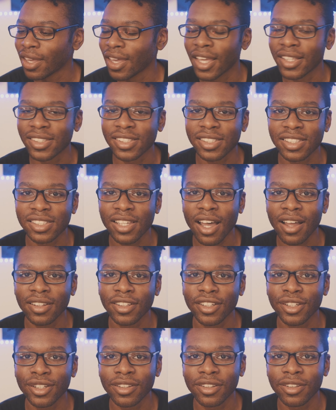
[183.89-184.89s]
it's a
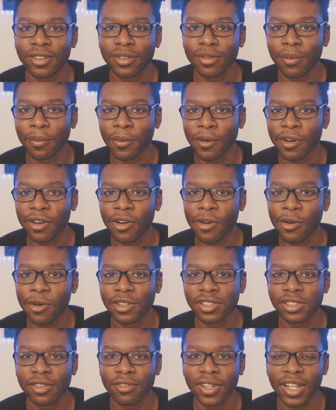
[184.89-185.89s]
solid
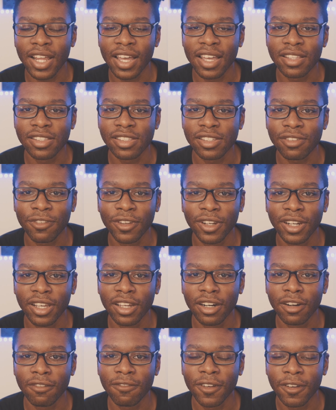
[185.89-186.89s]
workhorse of a lens if you
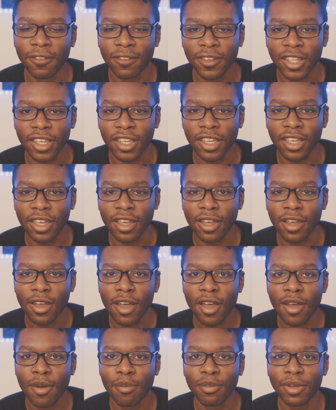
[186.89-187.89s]
need a 50
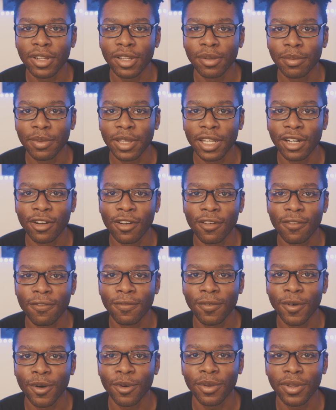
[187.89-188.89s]
millimeter
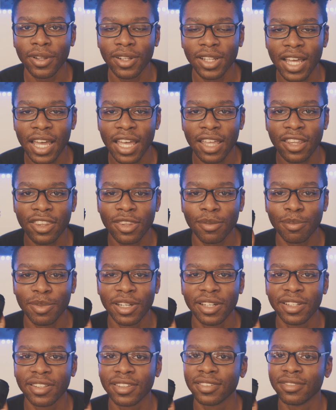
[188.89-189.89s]
focal length,
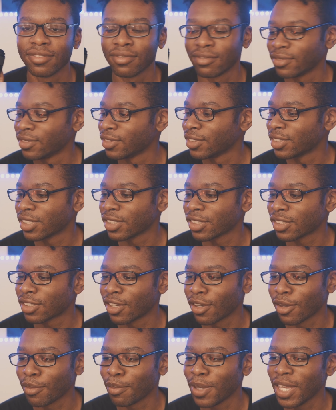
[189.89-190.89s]
but just
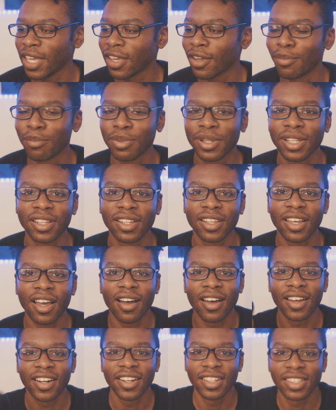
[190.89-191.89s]
to be completely
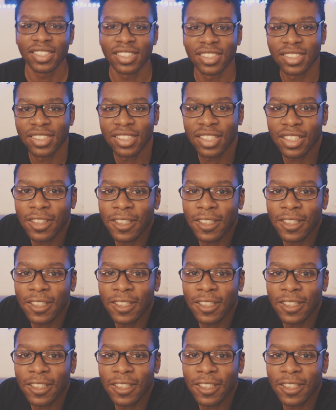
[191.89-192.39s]
honest,